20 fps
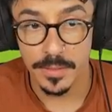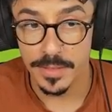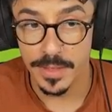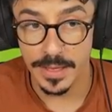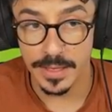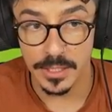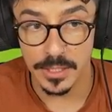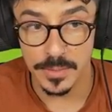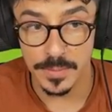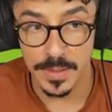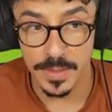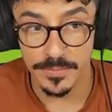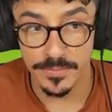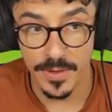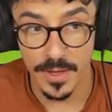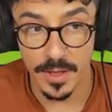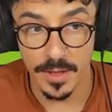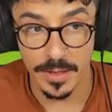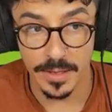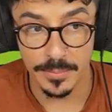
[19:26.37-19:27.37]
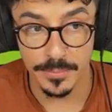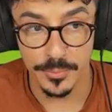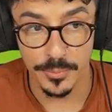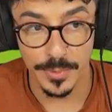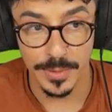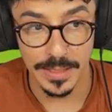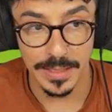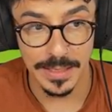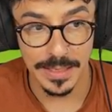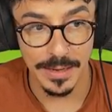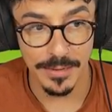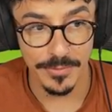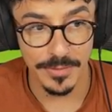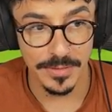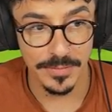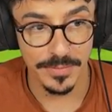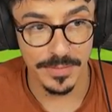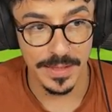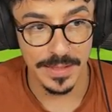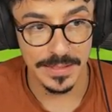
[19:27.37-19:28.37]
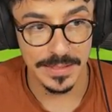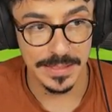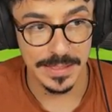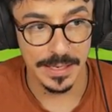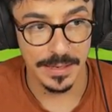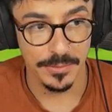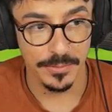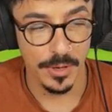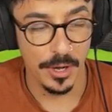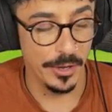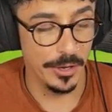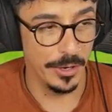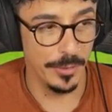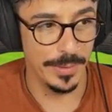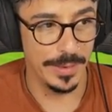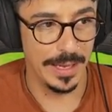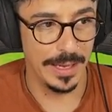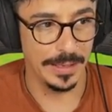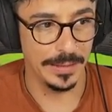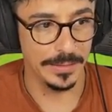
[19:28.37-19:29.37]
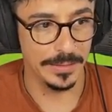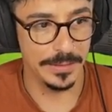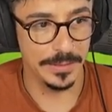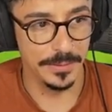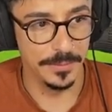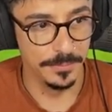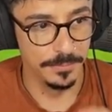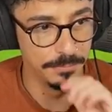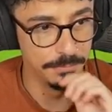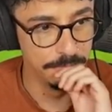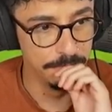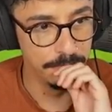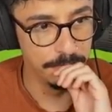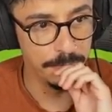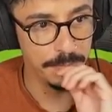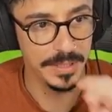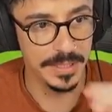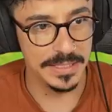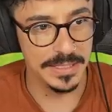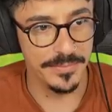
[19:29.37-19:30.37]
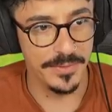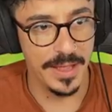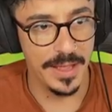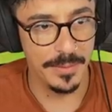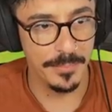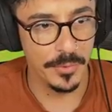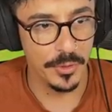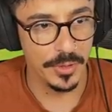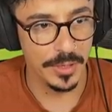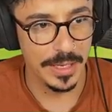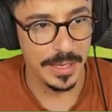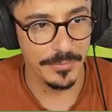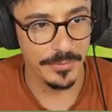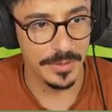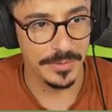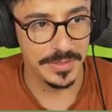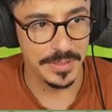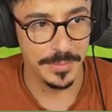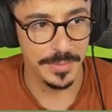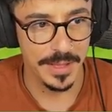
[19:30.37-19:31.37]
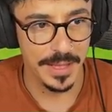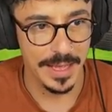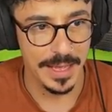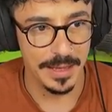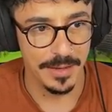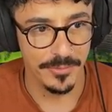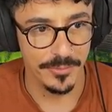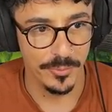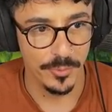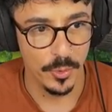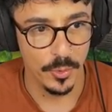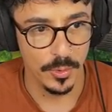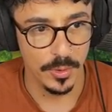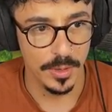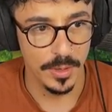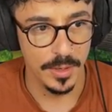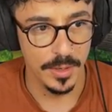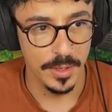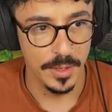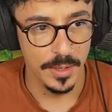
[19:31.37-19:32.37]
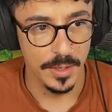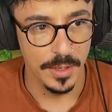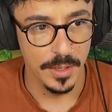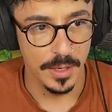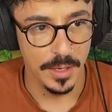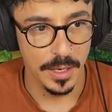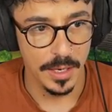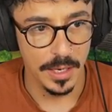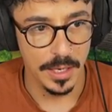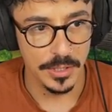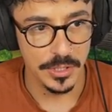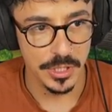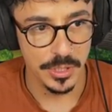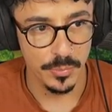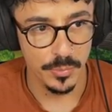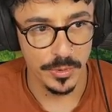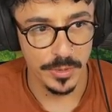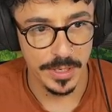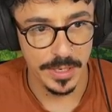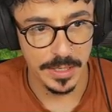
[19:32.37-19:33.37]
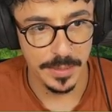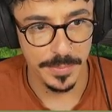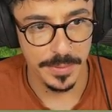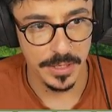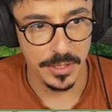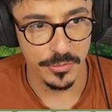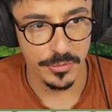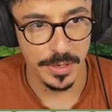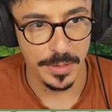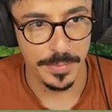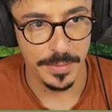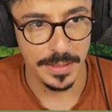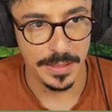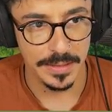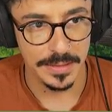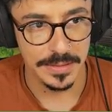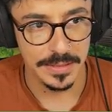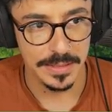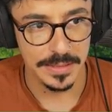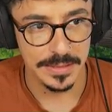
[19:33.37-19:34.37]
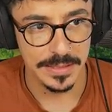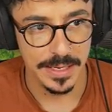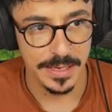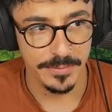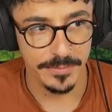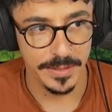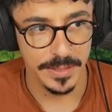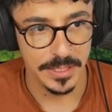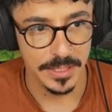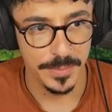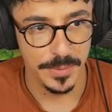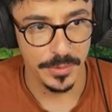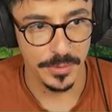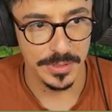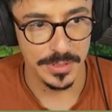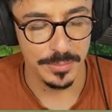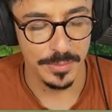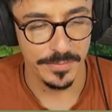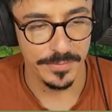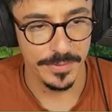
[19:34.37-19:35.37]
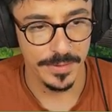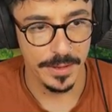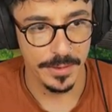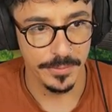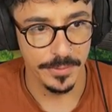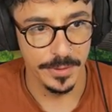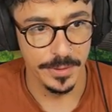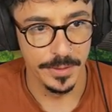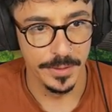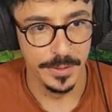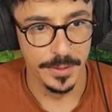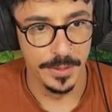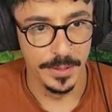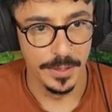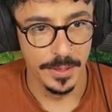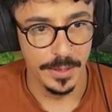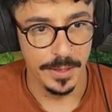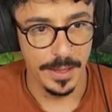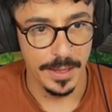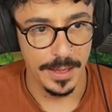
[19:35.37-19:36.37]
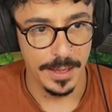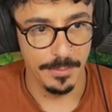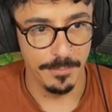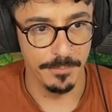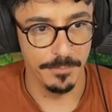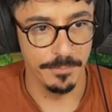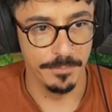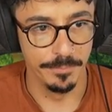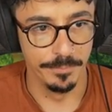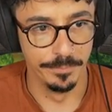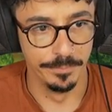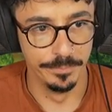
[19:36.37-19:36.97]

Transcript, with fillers: That could be a vibe. We can get rid of this now. Oh, no, we can't. Because if I am going to get rid of some of that half wall, I don't want anybody creeping into this area, to be honest with you. Um.